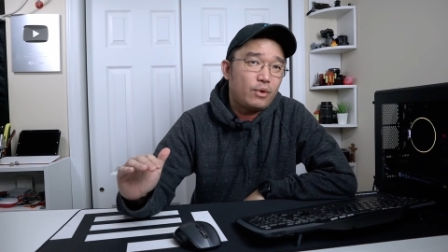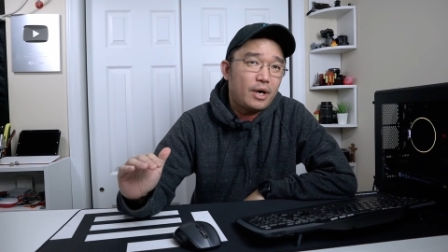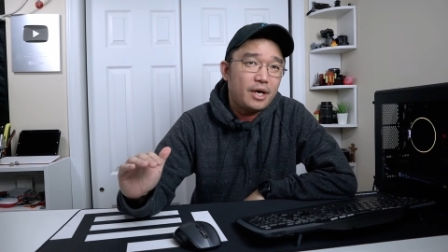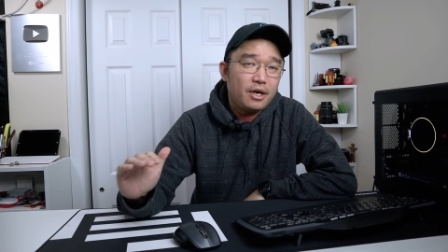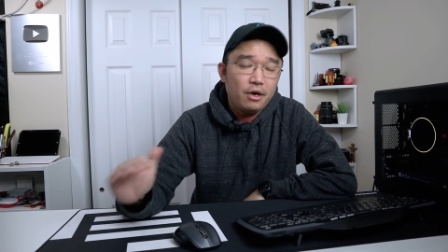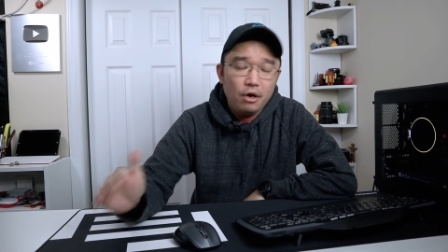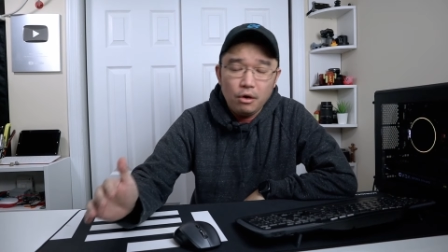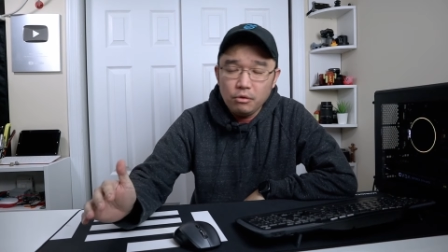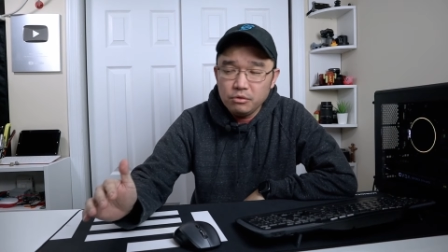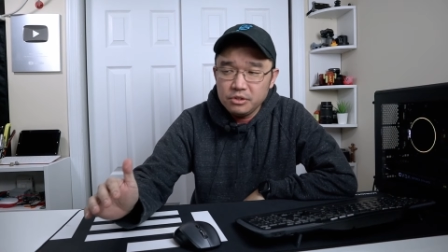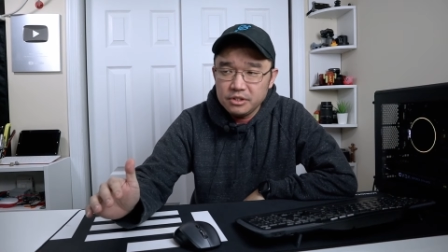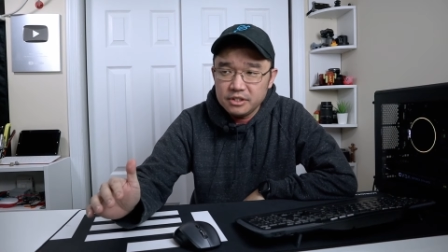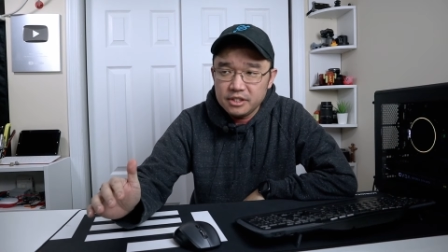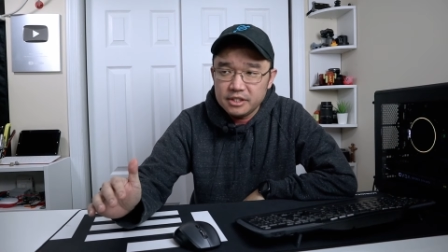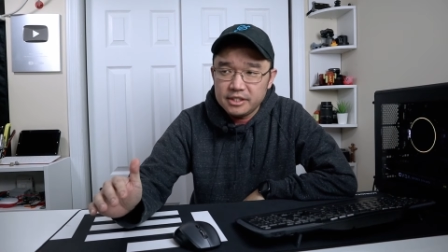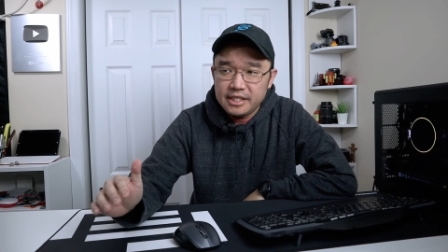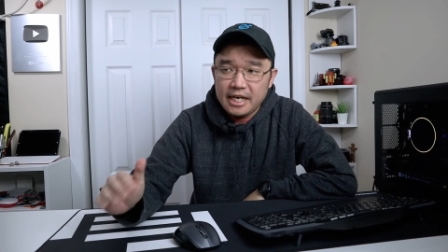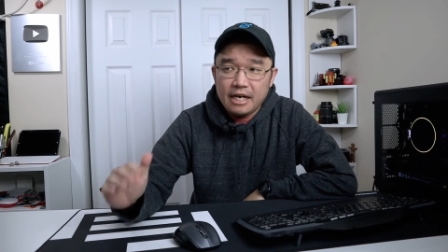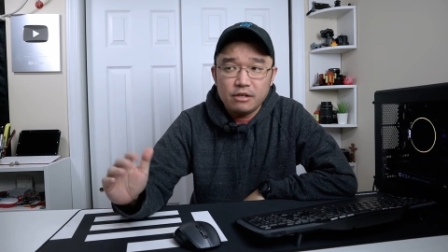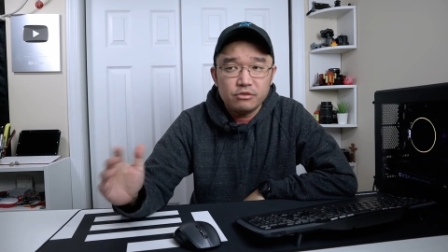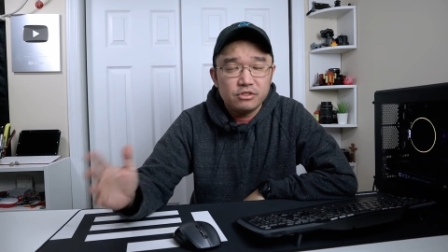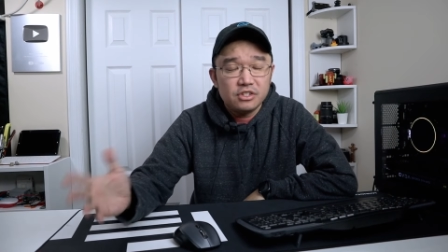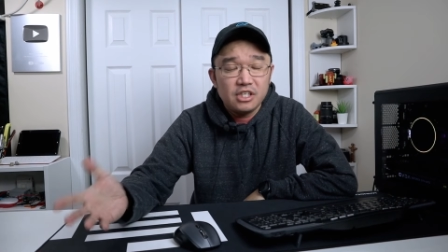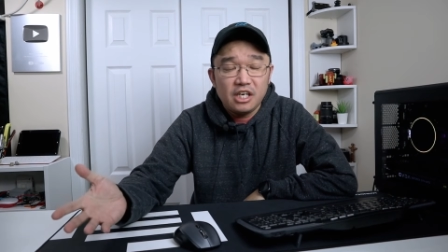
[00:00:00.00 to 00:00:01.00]
I host this
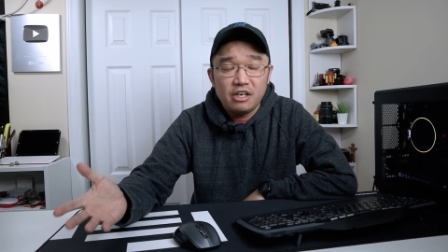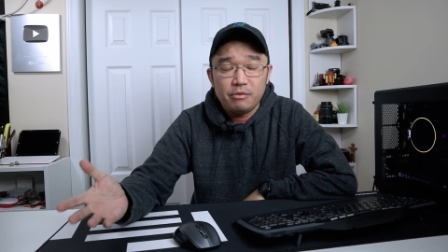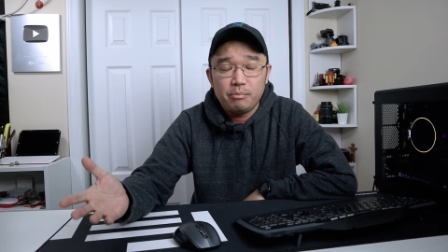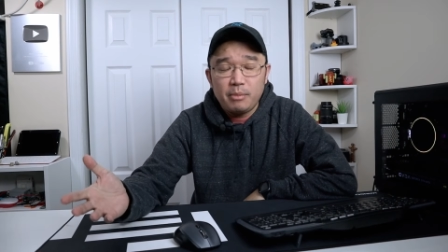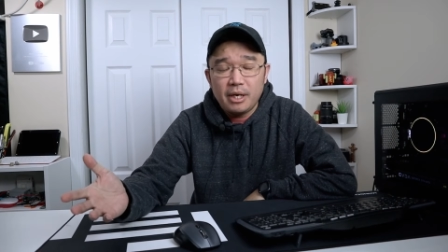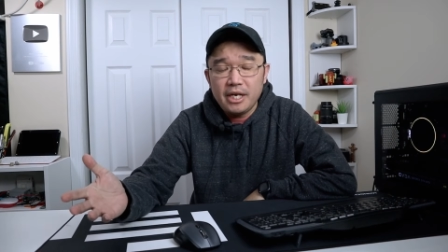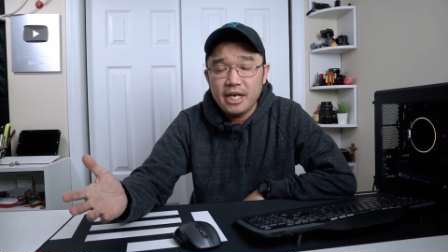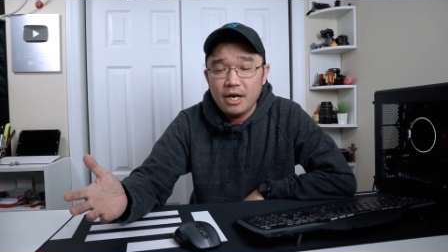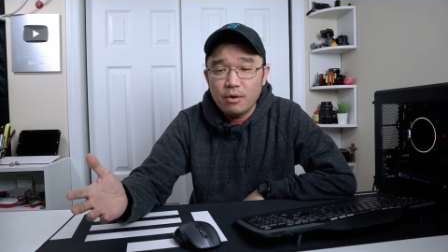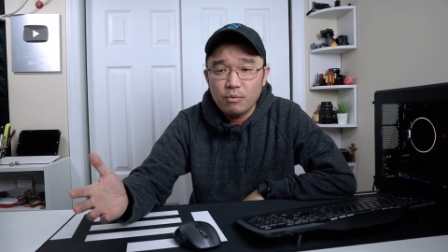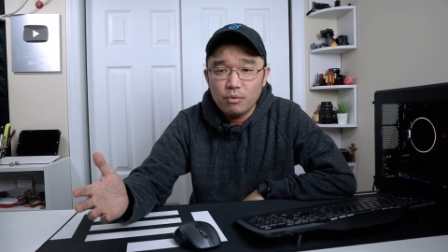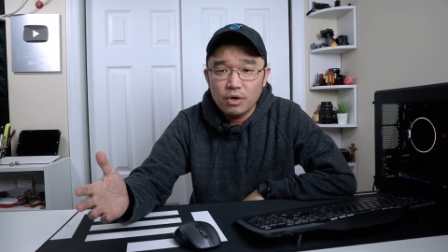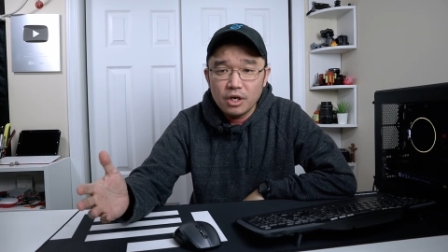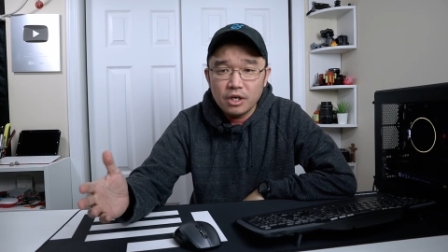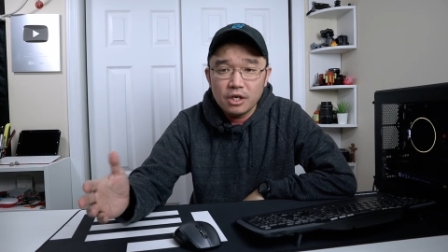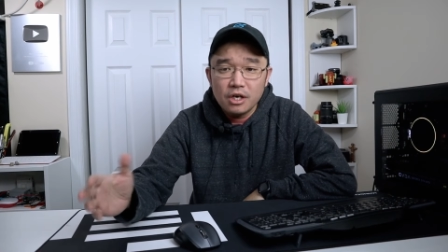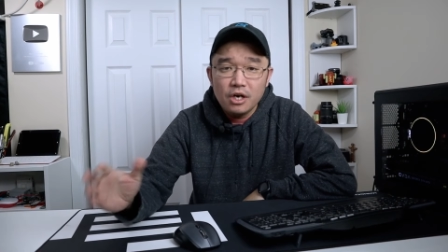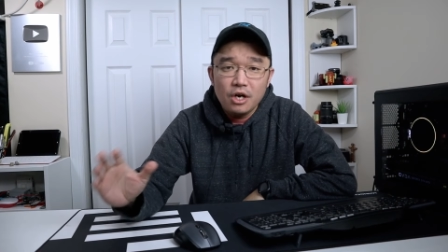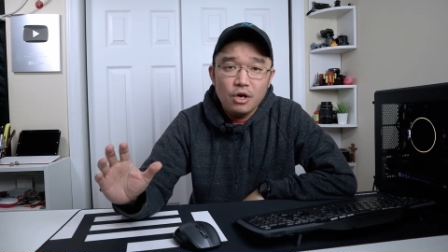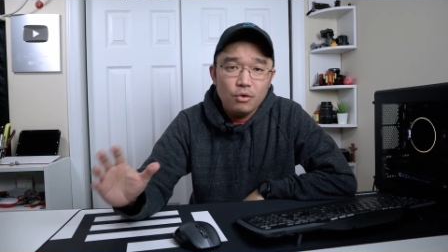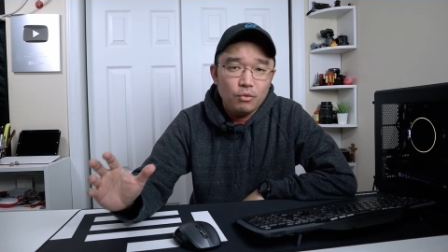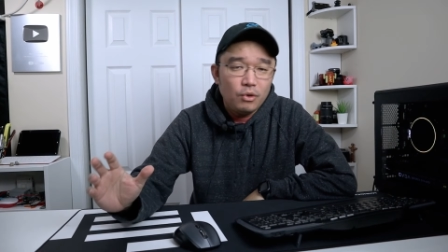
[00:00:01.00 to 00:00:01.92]
outside of my network?